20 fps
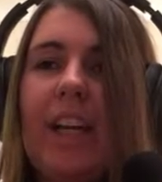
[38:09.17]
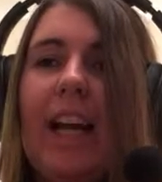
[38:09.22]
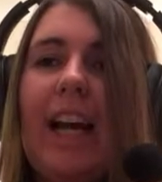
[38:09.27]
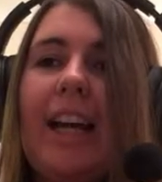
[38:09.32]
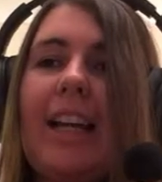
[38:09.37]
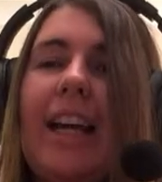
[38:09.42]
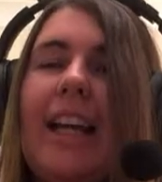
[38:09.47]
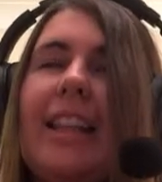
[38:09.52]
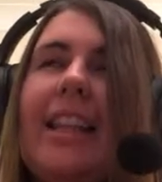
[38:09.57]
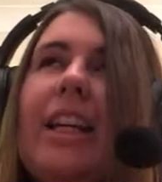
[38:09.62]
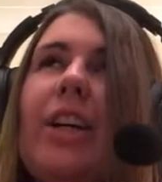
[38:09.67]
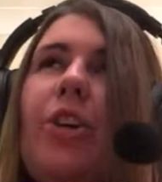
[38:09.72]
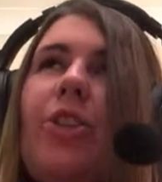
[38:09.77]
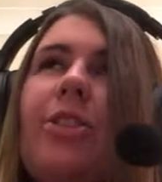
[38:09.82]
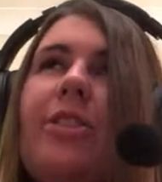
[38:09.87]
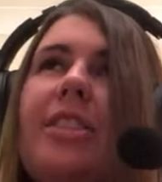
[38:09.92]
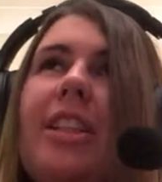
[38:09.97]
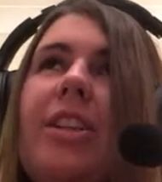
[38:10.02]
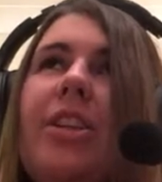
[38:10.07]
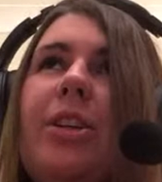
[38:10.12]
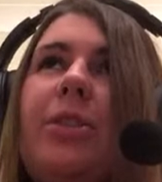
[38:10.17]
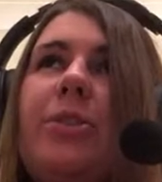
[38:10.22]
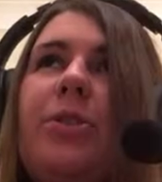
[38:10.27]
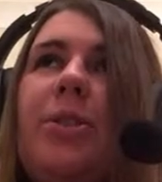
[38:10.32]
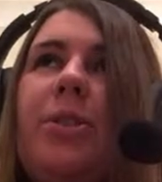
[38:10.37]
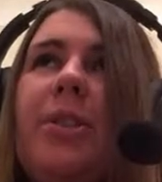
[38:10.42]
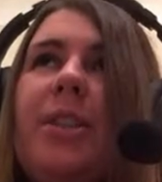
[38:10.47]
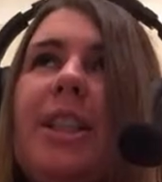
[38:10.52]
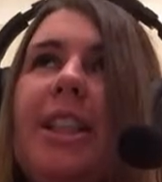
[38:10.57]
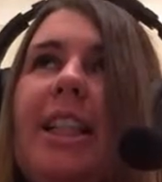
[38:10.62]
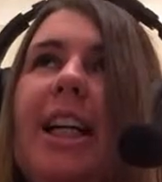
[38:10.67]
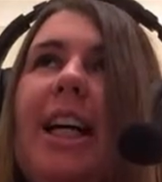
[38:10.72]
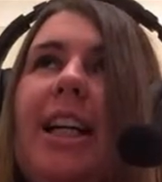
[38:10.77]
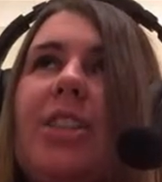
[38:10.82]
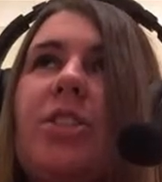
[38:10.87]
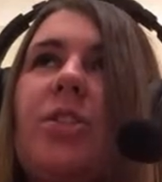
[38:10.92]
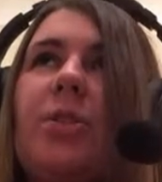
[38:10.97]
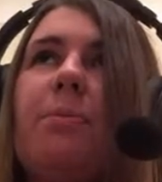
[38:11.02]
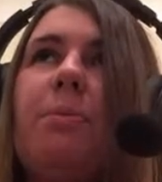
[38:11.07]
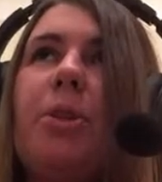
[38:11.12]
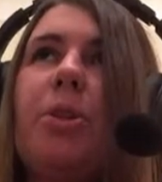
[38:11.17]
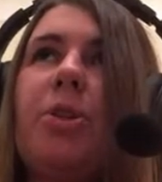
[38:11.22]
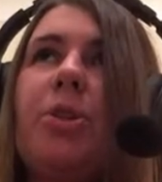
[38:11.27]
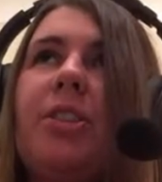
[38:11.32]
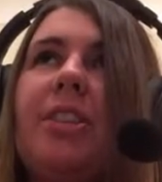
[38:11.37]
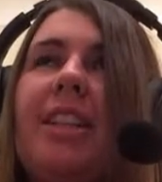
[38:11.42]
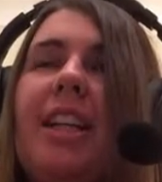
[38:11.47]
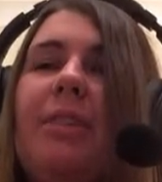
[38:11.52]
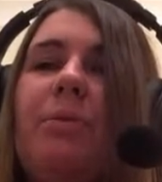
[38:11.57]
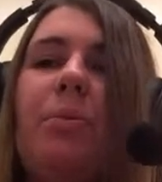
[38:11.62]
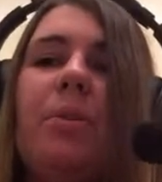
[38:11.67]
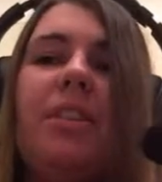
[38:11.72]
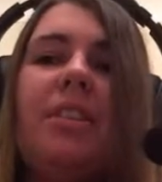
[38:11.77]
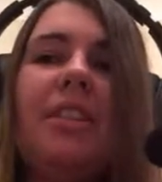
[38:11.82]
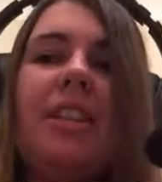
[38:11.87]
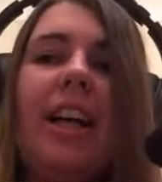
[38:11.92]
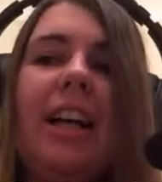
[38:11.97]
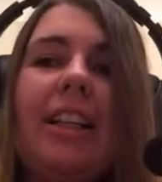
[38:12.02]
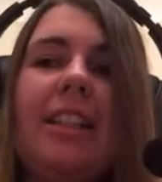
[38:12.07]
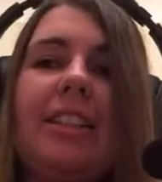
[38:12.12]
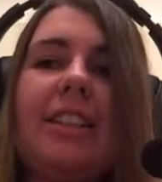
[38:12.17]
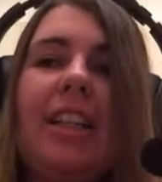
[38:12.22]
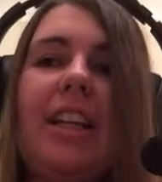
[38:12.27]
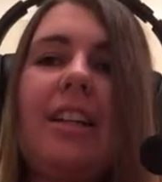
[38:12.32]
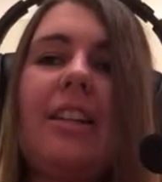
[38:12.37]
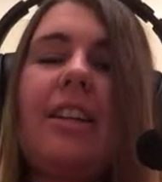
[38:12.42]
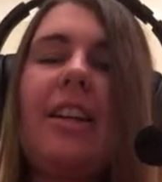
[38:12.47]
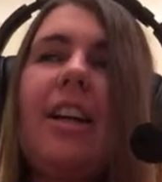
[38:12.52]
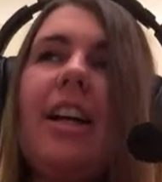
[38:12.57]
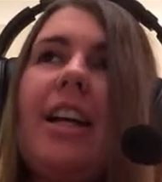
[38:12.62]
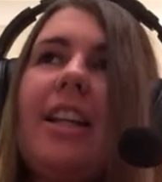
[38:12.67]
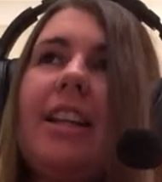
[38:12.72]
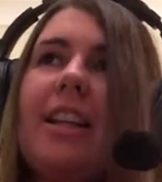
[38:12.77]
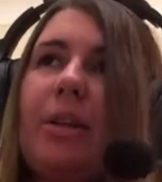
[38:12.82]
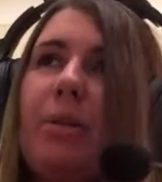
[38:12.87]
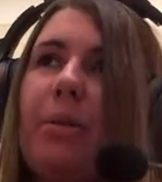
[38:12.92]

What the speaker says: I think honestly those two clash so much because they would, like I said, they